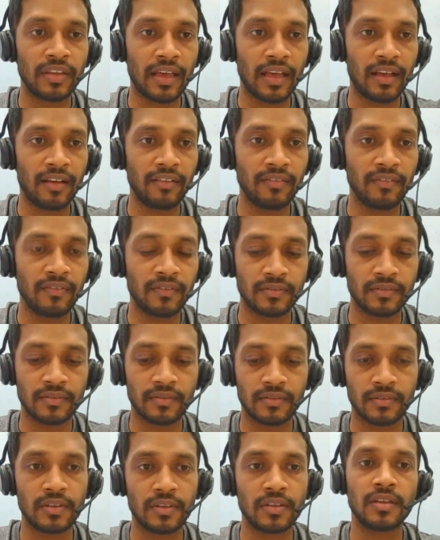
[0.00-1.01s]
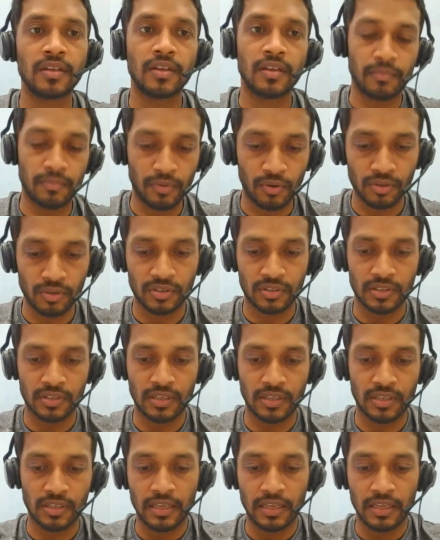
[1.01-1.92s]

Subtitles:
have posted.